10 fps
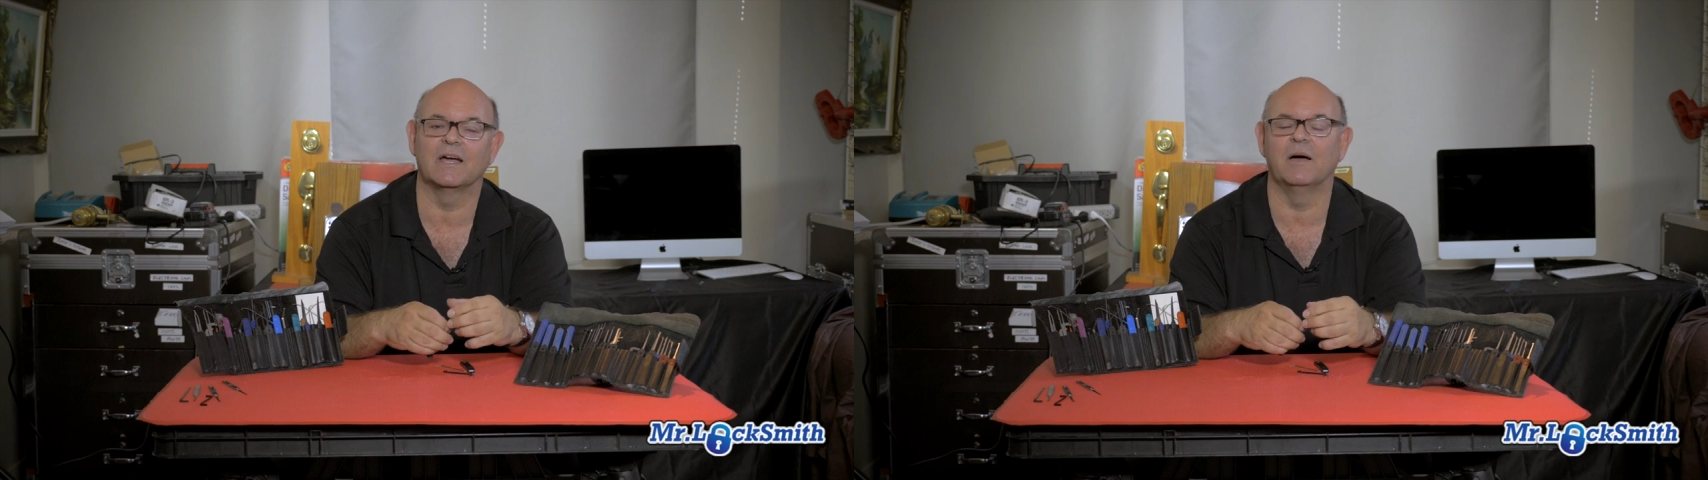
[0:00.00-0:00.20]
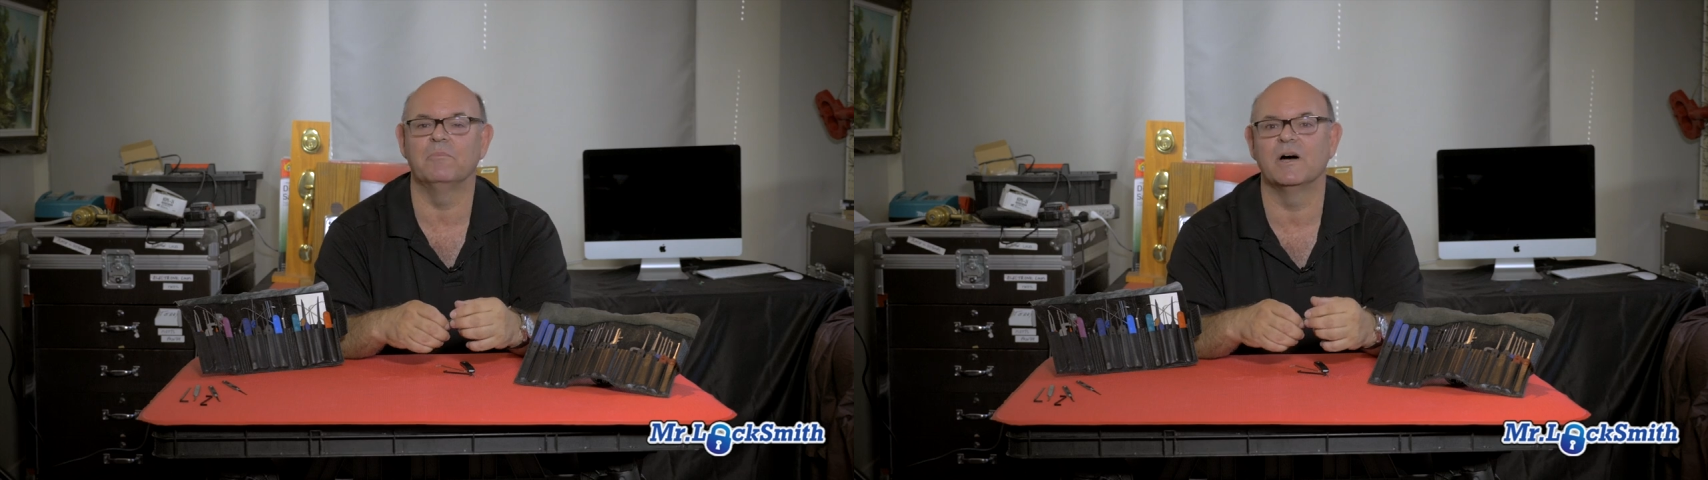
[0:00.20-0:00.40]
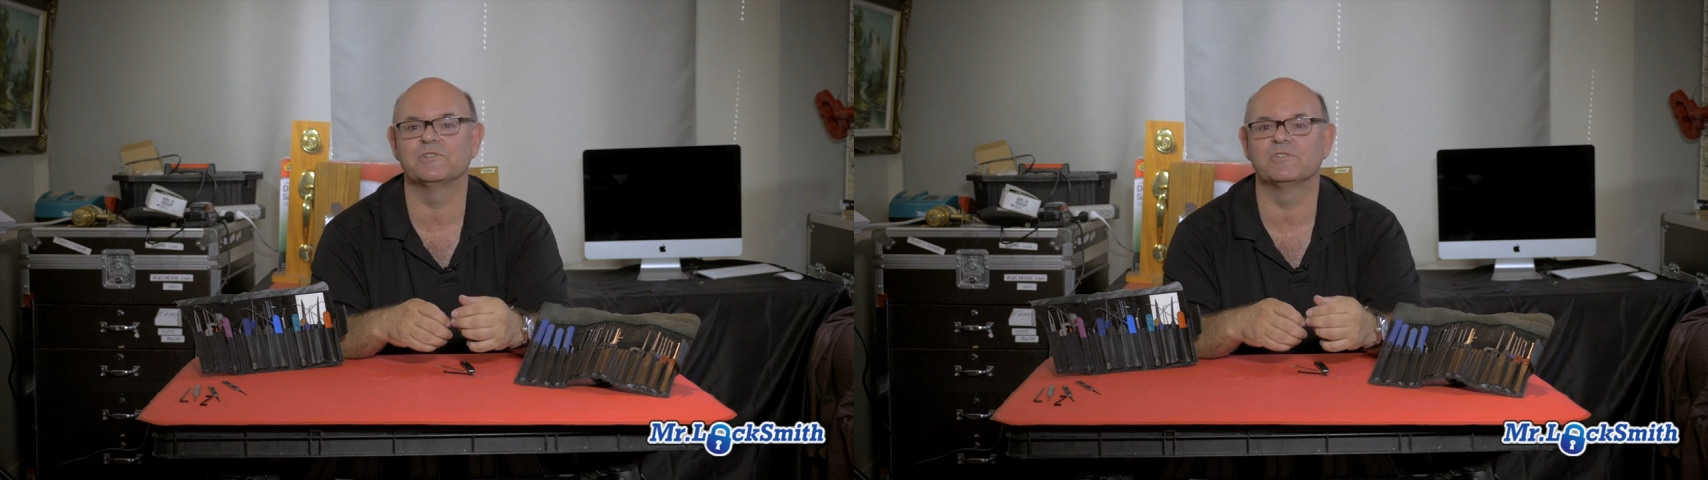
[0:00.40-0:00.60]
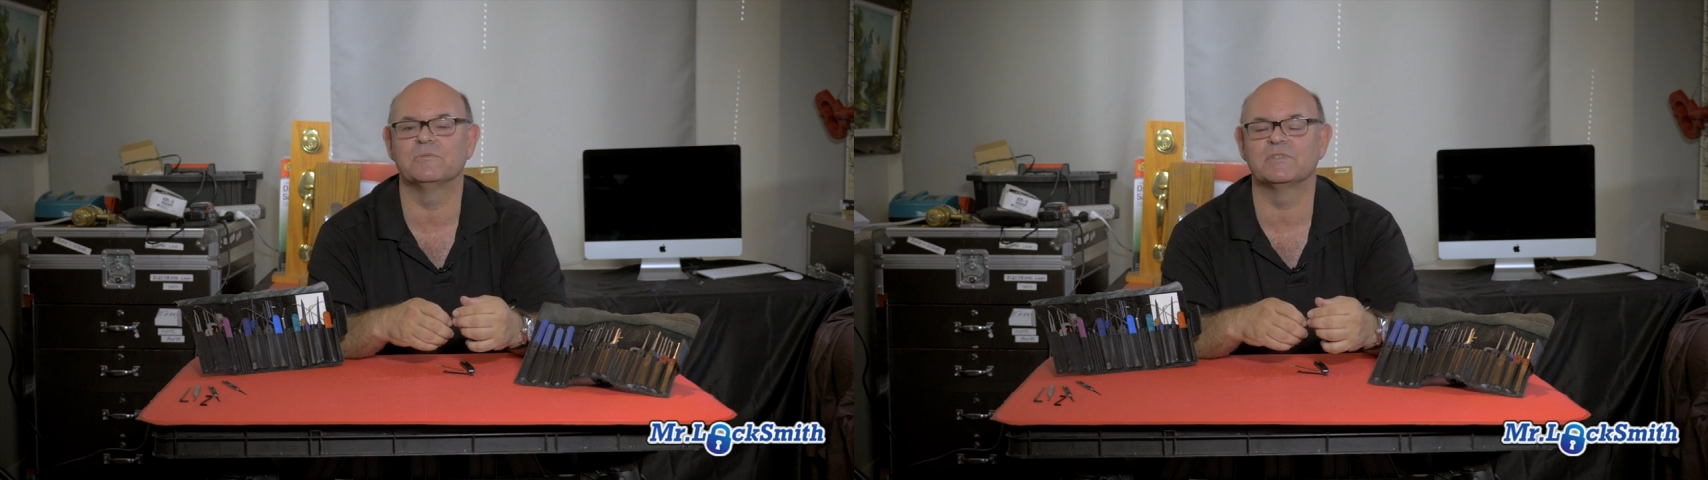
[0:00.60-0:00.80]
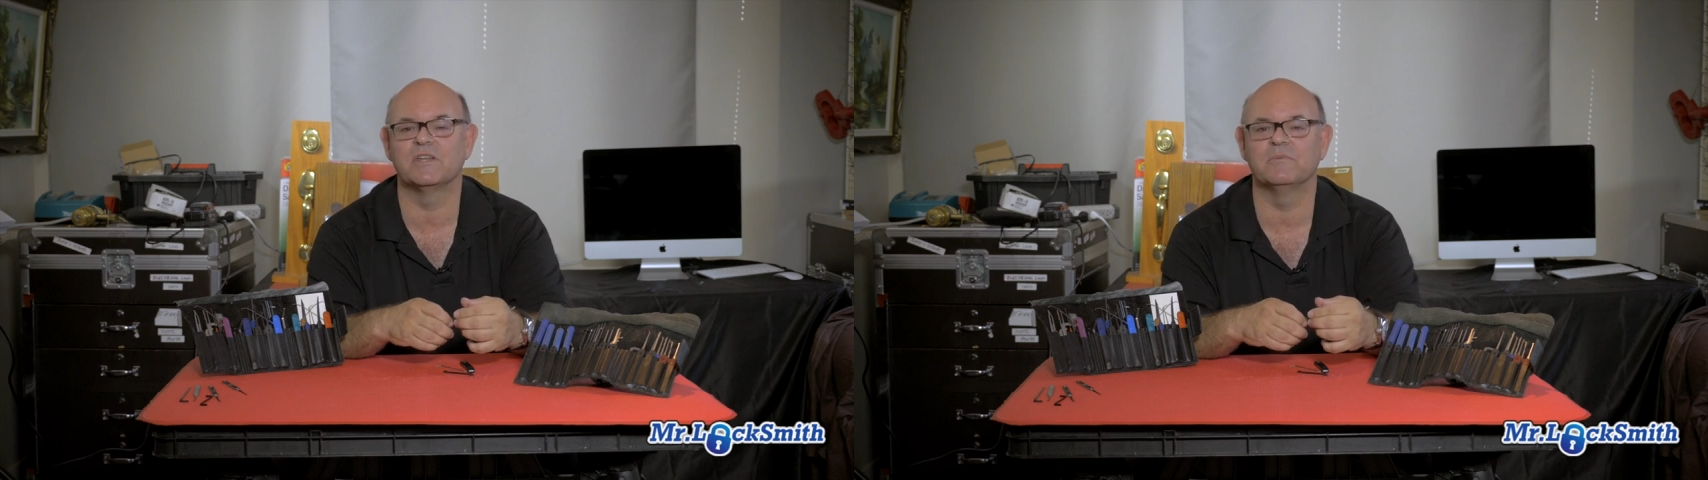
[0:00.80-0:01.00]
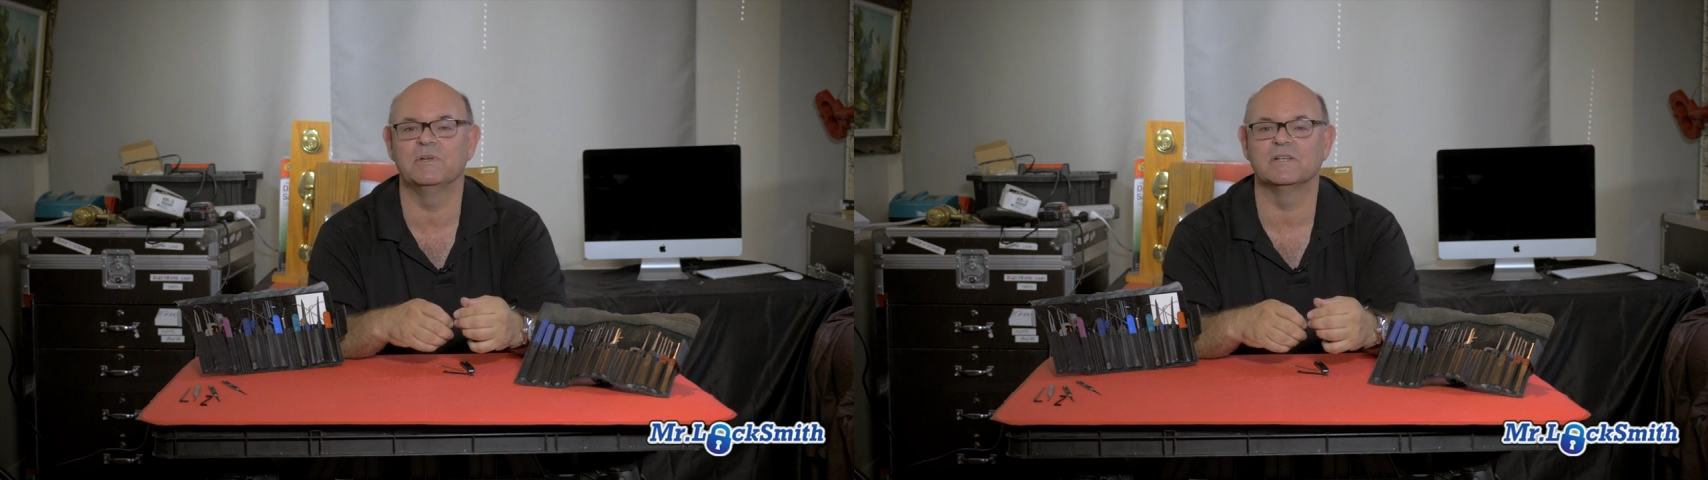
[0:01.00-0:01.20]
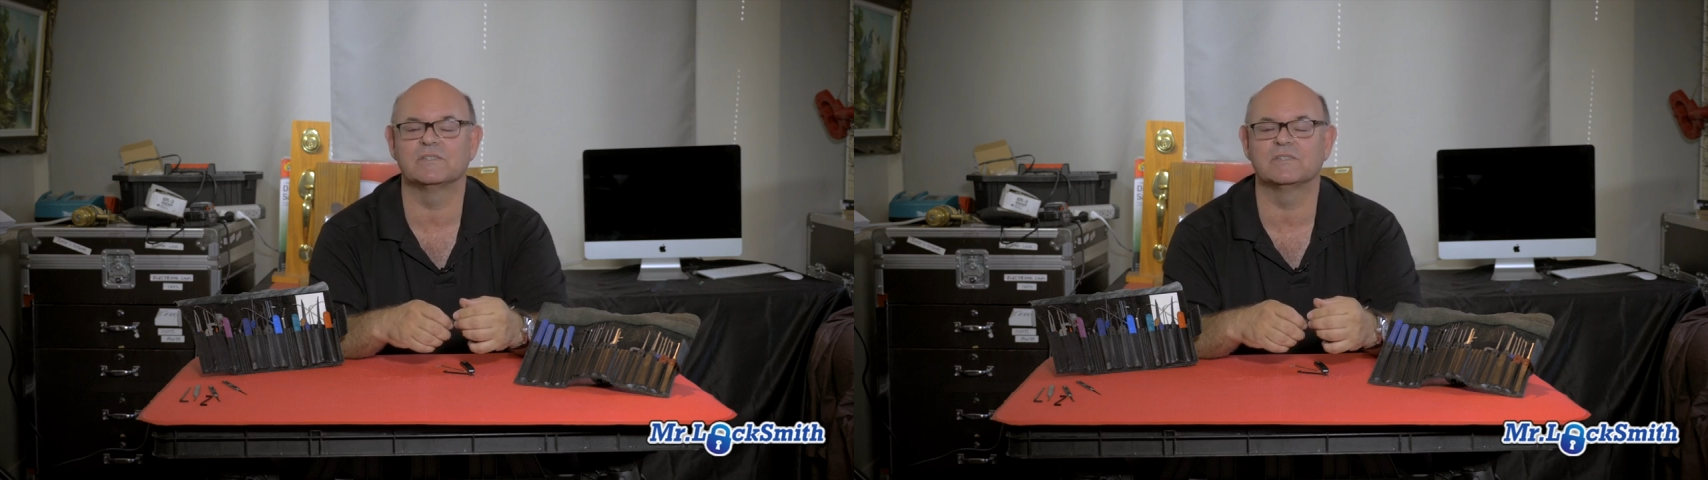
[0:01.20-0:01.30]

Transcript: got mushrooms that are being